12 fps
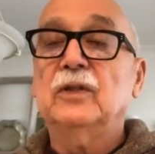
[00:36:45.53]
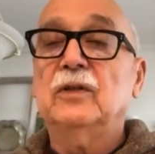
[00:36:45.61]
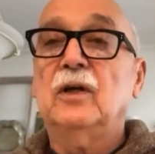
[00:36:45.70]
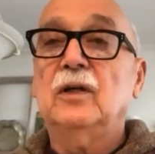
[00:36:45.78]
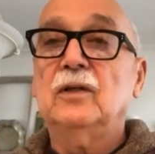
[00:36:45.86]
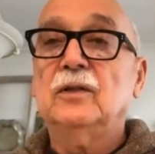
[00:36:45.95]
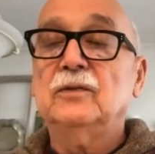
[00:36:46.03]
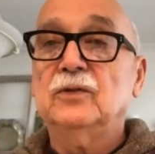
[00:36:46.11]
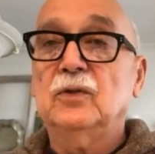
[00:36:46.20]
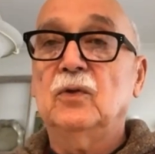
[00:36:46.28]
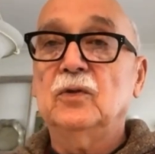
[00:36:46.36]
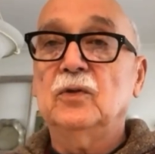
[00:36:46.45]
our
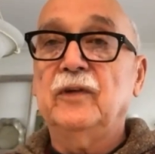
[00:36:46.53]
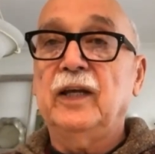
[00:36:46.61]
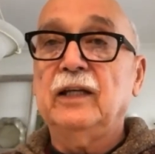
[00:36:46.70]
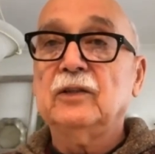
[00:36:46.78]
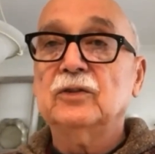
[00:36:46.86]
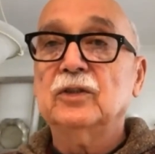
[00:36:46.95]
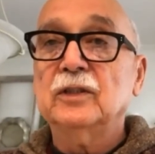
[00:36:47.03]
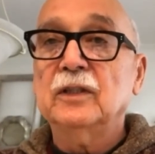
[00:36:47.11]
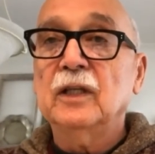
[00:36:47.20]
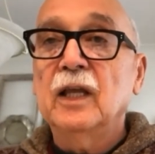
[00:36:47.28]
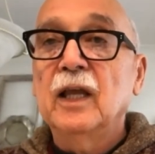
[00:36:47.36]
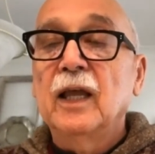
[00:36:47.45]
zone of action,
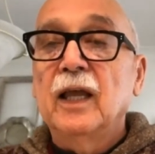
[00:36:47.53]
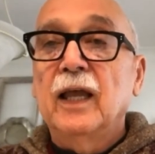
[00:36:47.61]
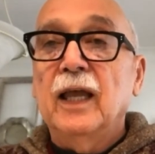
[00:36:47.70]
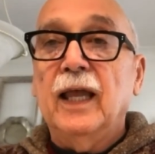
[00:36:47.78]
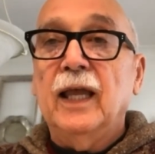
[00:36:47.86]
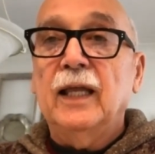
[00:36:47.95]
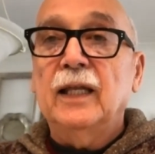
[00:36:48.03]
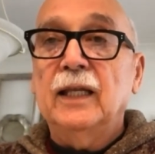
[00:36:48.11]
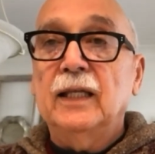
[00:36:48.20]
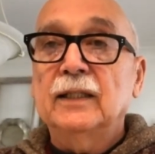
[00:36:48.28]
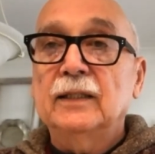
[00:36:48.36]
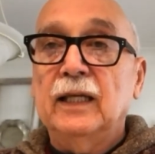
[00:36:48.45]
and
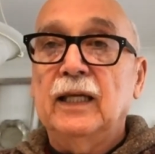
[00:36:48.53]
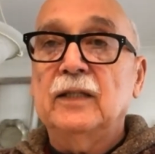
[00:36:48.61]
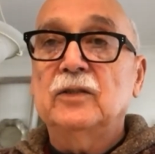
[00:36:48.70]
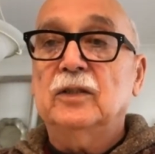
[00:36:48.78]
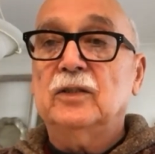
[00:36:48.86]
engage us.